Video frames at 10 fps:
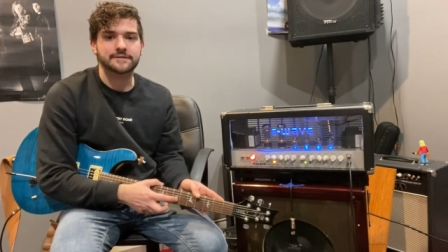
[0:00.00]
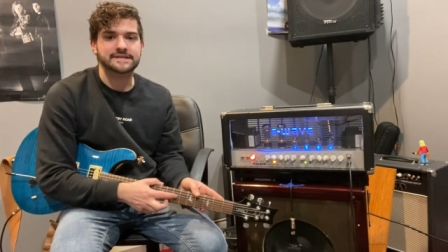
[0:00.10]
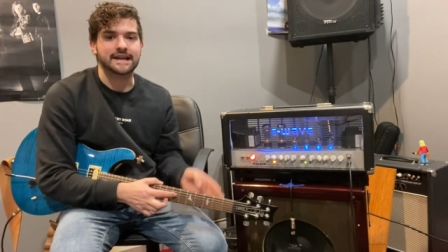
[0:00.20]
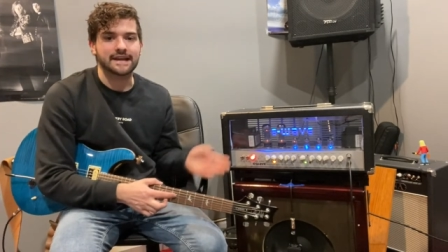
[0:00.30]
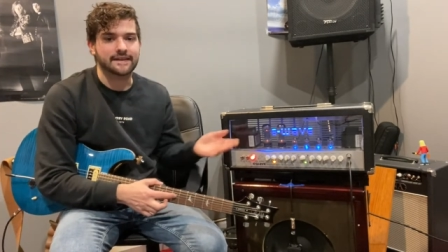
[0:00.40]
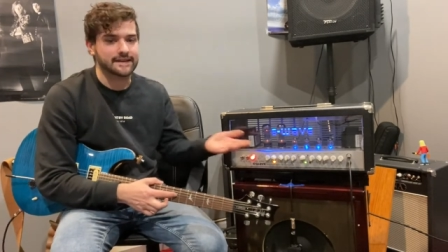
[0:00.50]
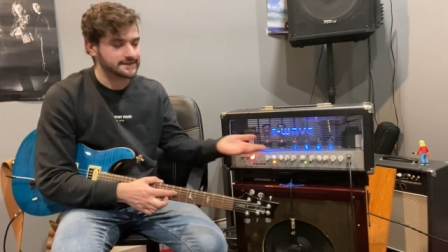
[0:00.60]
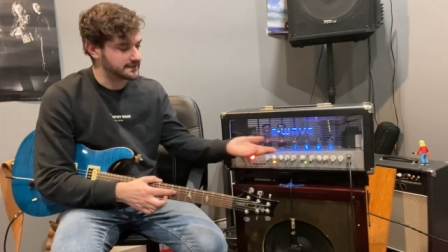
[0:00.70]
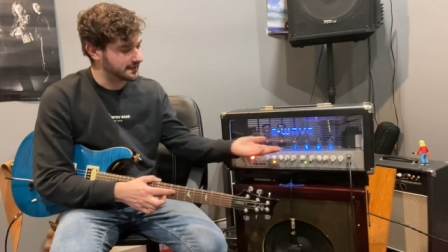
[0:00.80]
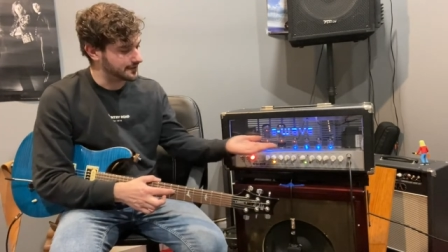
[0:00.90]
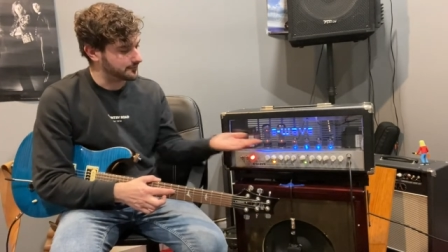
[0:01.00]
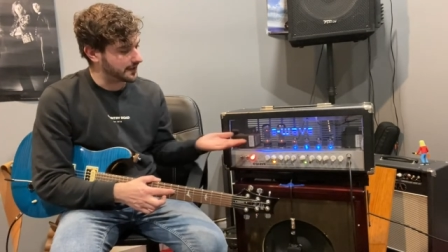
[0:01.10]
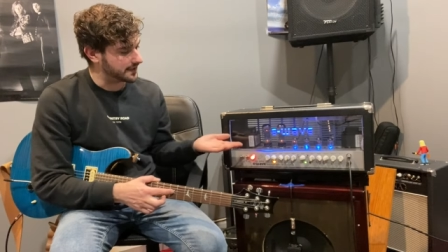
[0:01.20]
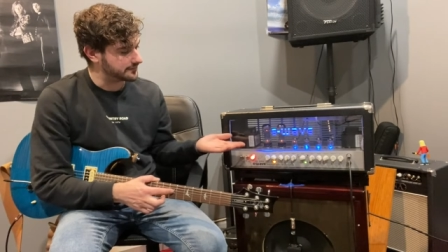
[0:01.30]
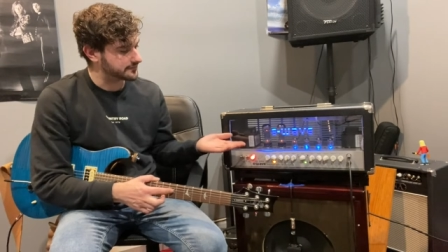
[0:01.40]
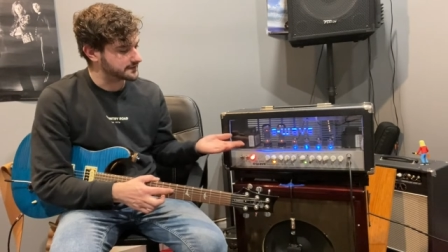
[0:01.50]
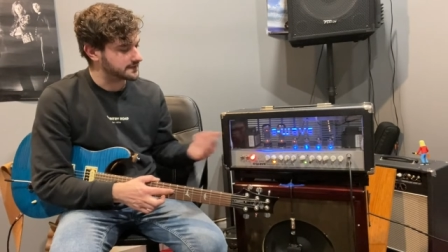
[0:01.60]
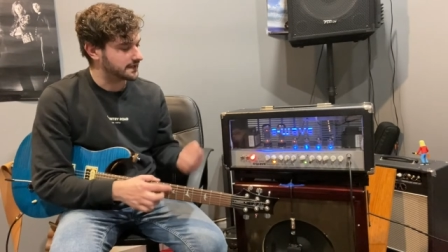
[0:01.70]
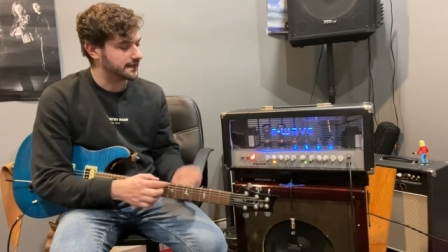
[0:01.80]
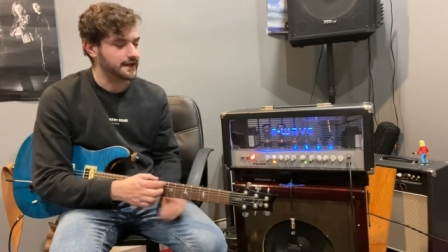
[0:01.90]
see this E-Wave
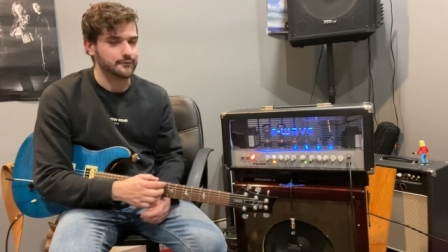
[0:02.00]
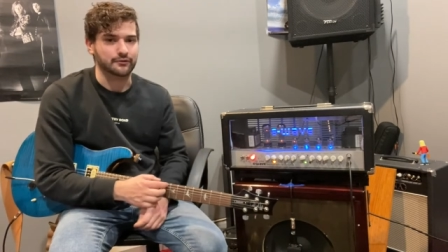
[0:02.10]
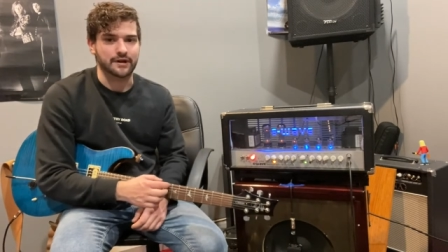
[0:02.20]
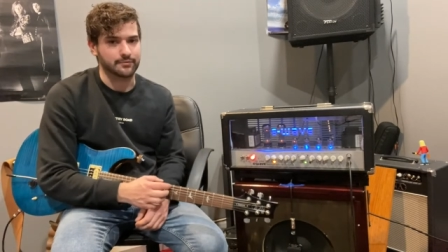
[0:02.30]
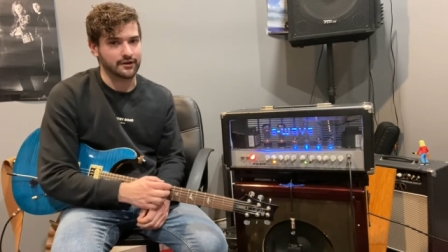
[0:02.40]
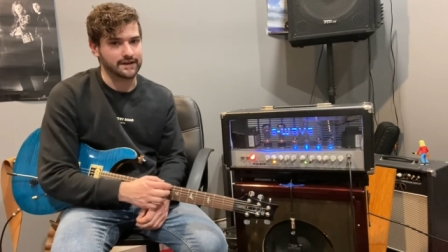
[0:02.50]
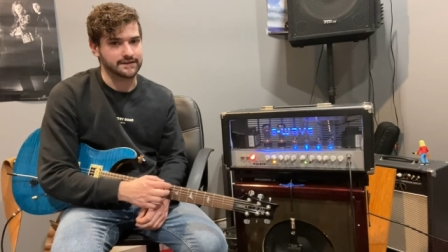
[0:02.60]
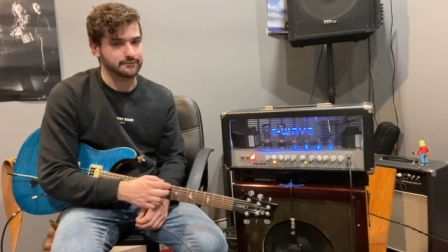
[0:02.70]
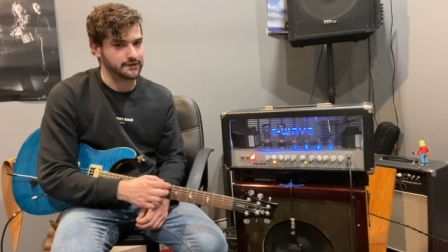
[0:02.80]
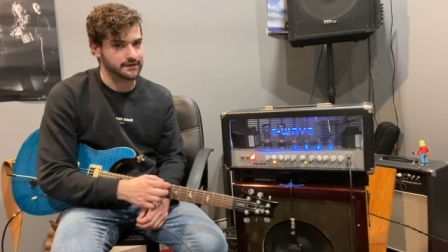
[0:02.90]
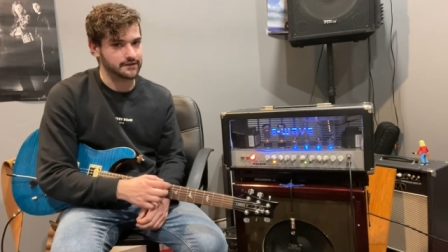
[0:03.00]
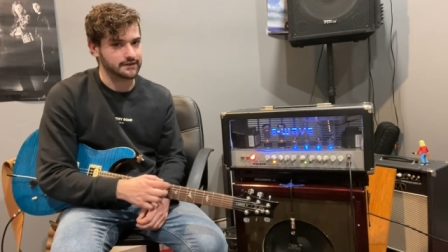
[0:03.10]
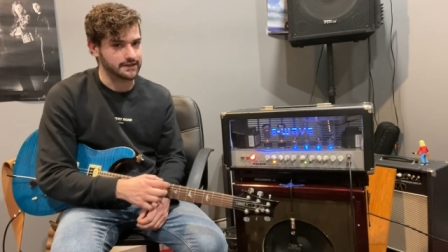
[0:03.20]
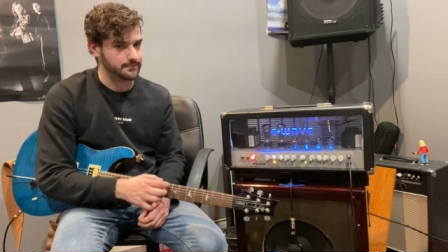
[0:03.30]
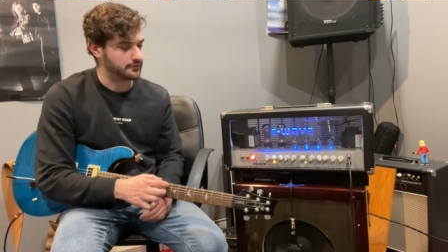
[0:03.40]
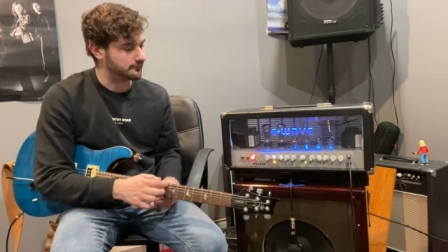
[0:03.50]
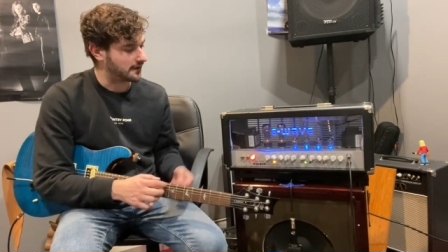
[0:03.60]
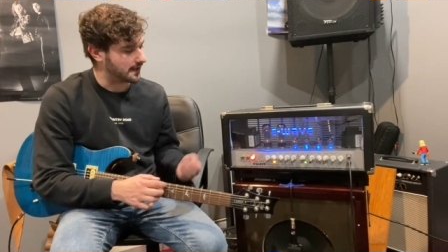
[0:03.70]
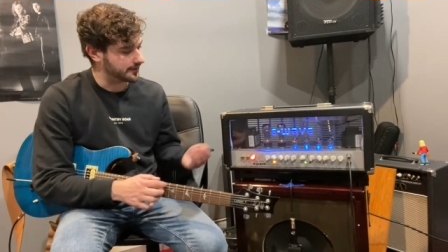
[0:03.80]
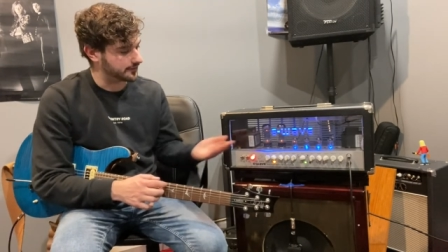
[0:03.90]
guitar amp rebranded with the
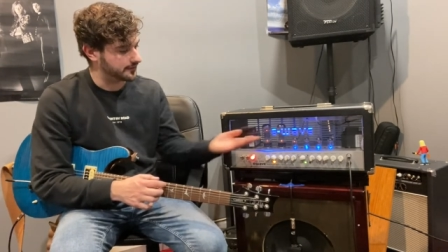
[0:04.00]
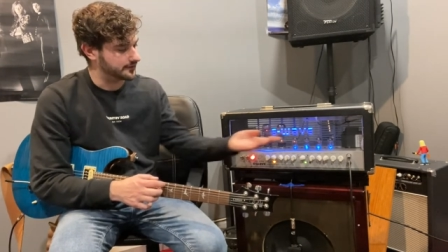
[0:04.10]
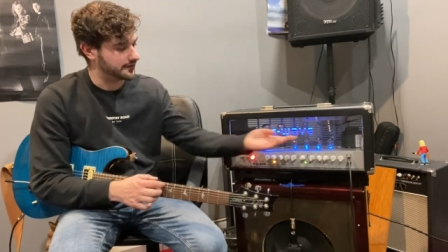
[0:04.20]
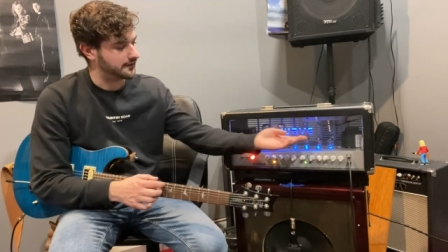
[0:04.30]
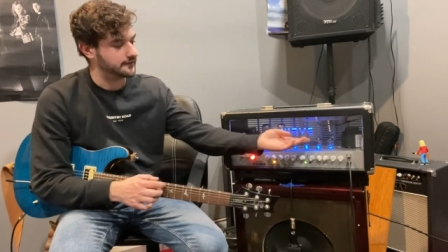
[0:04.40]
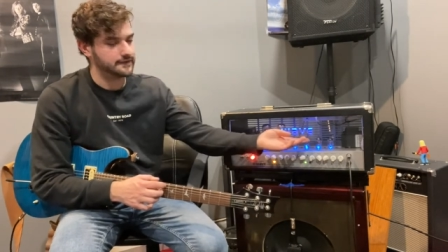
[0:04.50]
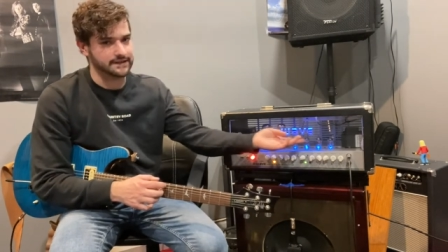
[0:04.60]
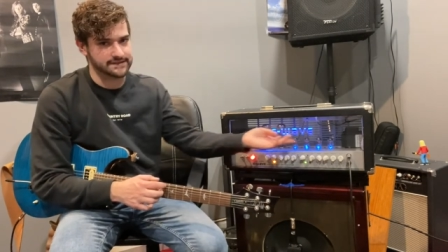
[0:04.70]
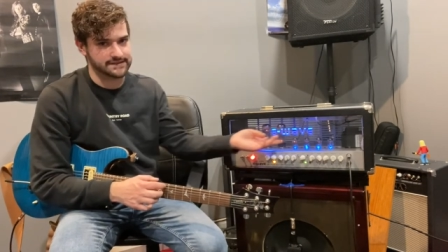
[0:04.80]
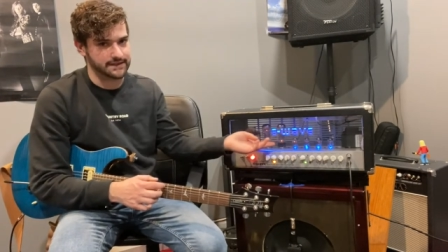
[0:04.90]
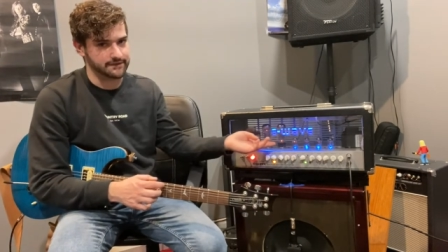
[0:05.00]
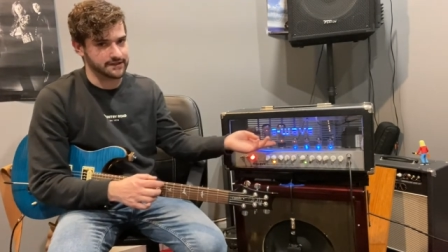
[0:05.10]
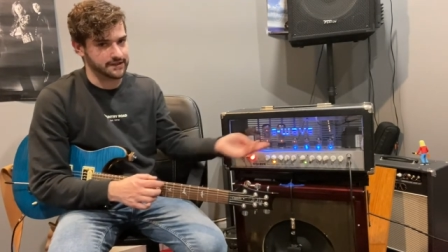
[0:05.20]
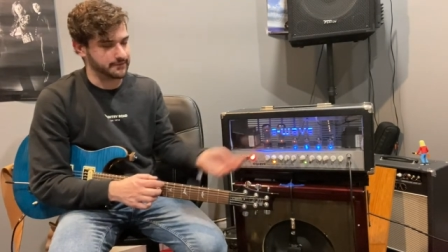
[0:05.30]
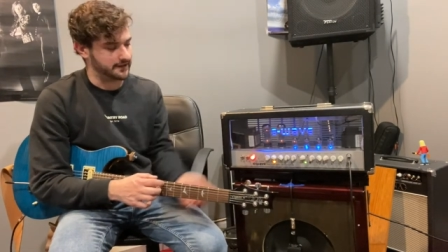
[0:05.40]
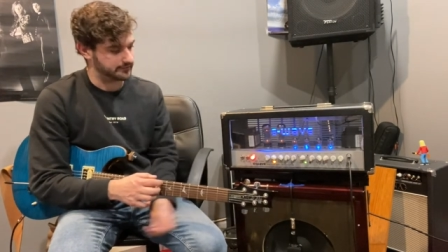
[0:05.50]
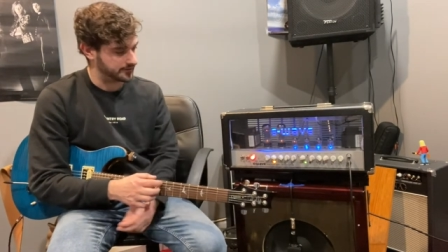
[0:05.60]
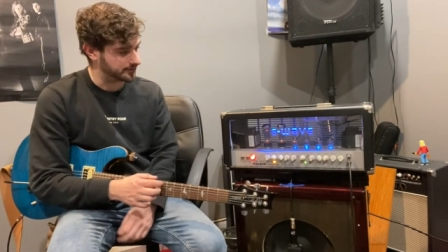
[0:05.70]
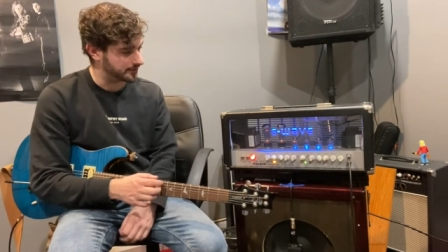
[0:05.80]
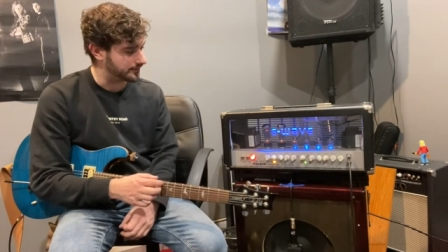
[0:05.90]
Pirana logo instead of the E-Wave
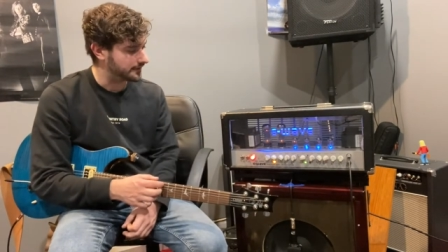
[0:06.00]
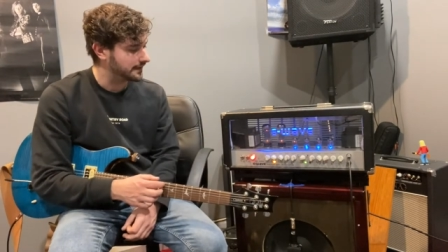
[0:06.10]
logo.